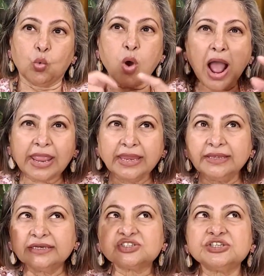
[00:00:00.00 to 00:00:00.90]
Why
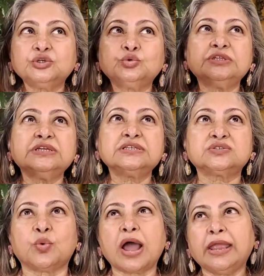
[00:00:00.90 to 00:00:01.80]
did she do
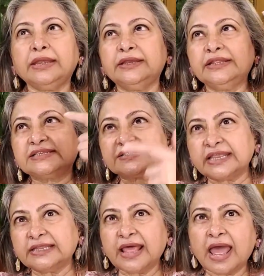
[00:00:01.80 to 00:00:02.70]
this? Why did he
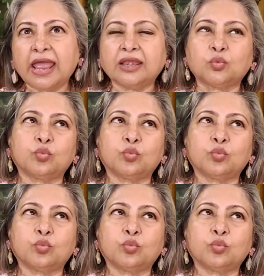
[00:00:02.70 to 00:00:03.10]
say that?